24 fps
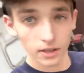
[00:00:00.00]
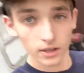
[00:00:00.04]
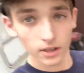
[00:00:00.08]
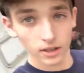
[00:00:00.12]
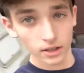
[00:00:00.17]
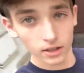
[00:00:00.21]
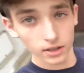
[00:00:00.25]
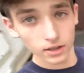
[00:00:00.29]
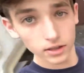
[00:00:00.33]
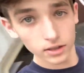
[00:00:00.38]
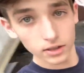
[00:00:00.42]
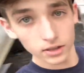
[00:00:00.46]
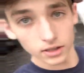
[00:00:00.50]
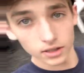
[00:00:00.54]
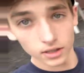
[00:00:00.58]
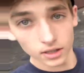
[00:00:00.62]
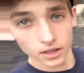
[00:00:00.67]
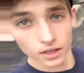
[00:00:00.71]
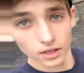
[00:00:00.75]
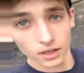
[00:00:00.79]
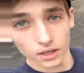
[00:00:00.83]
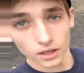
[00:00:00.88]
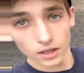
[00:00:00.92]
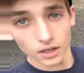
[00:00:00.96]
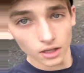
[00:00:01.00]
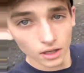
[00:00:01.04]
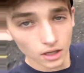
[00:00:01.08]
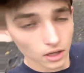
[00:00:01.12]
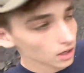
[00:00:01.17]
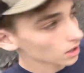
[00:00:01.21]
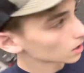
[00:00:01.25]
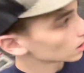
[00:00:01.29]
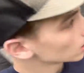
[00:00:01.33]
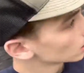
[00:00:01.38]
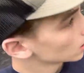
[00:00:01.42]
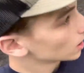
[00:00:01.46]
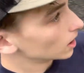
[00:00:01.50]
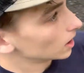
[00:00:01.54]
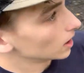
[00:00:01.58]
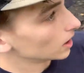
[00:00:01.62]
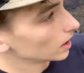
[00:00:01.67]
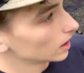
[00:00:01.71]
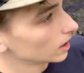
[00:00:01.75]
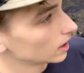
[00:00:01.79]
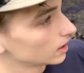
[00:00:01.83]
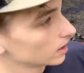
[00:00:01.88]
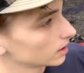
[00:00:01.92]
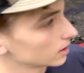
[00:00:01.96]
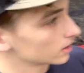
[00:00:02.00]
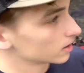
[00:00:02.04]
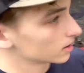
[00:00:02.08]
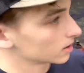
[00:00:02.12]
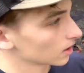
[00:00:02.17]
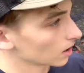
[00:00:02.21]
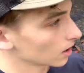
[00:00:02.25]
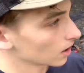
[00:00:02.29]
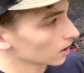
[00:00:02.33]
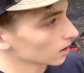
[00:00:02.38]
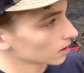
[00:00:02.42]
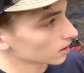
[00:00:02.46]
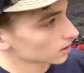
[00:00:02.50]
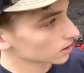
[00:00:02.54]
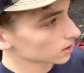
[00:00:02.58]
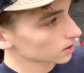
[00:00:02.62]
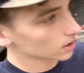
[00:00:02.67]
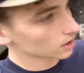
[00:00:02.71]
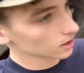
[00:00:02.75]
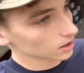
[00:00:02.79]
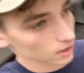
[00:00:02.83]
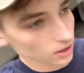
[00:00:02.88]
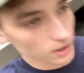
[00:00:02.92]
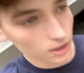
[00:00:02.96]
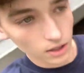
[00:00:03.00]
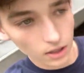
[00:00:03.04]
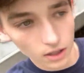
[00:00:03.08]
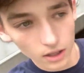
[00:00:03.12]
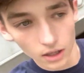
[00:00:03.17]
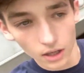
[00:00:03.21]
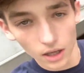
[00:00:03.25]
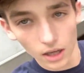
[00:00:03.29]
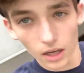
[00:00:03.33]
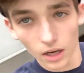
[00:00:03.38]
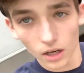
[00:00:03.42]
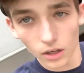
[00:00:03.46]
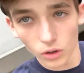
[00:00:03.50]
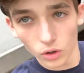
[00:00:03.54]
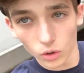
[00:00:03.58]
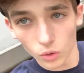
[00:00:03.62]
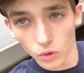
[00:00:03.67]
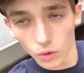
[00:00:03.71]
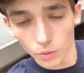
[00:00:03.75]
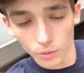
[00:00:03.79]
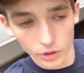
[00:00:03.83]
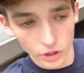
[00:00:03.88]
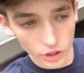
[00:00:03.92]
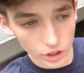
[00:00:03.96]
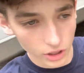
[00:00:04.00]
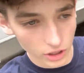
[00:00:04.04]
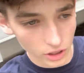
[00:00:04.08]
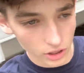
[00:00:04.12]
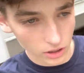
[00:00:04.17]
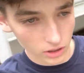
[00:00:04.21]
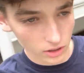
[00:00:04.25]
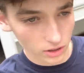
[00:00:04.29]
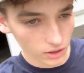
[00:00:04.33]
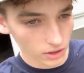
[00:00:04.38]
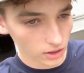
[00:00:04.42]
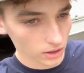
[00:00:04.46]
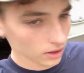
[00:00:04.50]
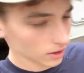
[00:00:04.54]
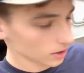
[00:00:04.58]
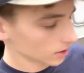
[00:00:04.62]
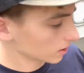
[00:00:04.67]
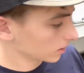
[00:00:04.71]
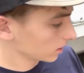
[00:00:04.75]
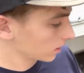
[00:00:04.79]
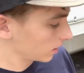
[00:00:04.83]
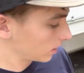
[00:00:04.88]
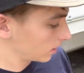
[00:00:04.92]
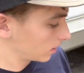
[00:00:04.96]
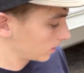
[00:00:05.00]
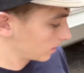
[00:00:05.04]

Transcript: is it is not a newer machine like